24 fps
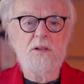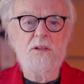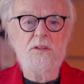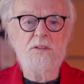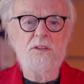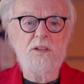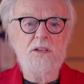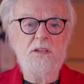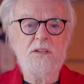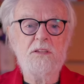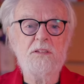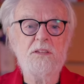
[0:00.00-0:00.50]

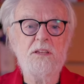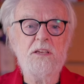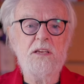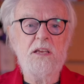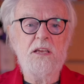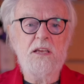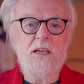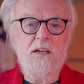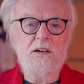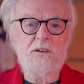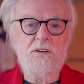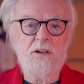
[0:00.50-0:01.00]
the
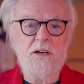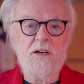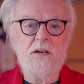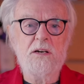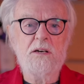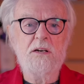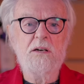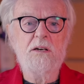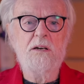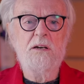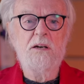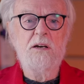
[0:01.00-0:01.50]
era
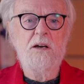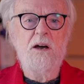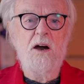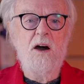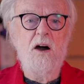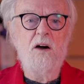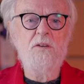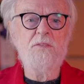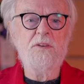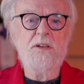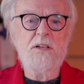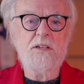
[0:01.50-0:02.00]

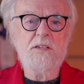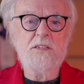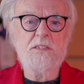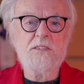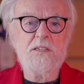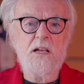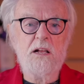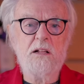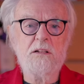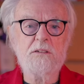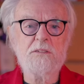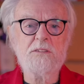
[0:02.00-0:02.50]
of
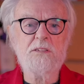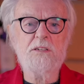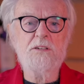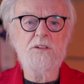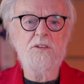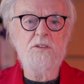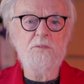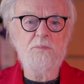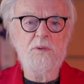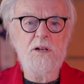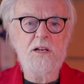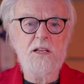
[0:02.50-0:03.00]
insults and
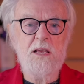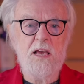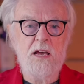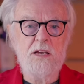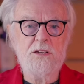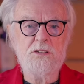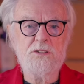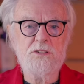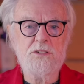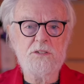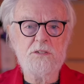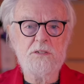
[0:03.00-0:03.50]

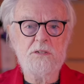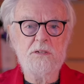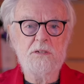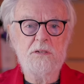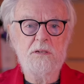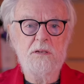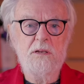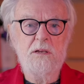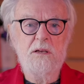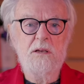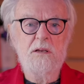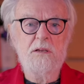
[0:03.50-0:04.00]
humiliation
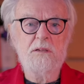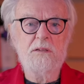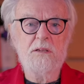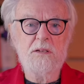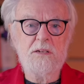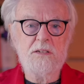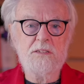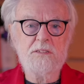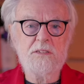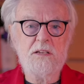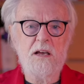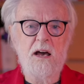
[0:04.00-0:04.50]
that
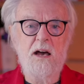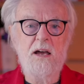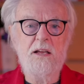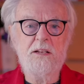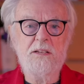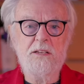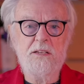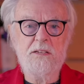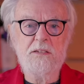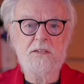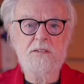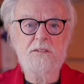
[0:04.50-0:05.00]
has
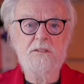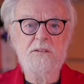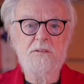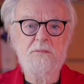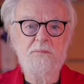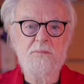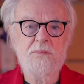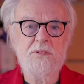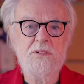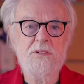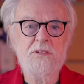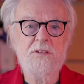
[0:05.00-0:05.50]
guided
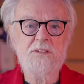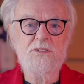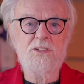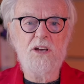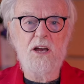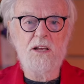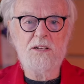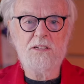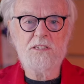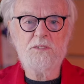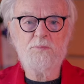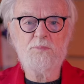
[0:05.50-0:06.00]

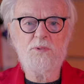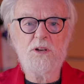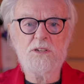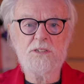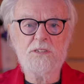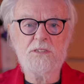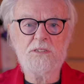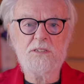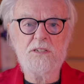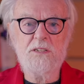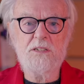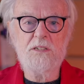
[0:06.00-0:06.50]
China's
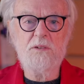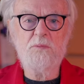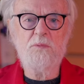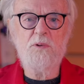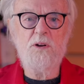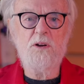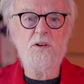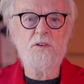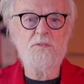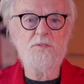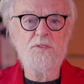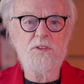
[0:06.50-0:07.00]
presence in the
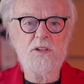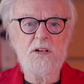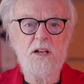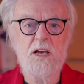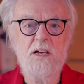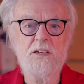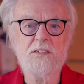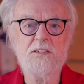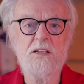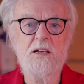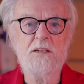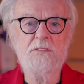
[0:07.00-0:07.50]
world for the
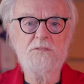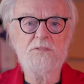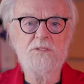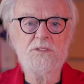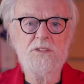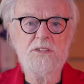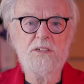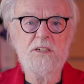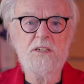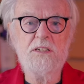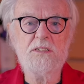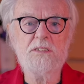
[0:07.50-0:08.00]
last 100
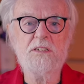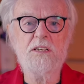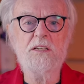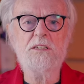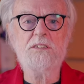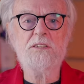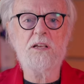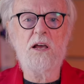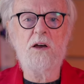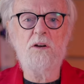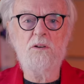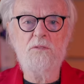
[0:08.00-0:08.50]
years
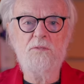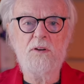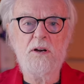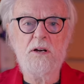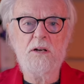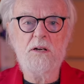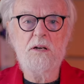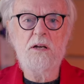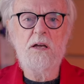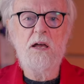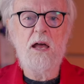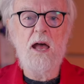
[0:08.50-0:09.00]
is
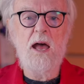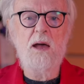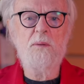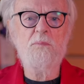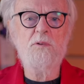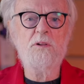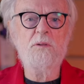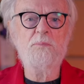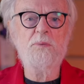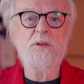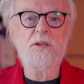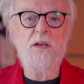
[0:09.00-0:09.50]
over and
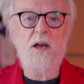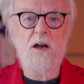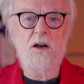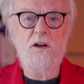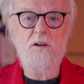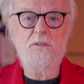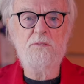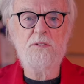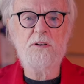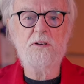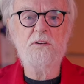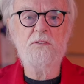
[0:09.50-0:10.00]
will be
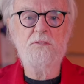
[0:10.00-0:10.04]
over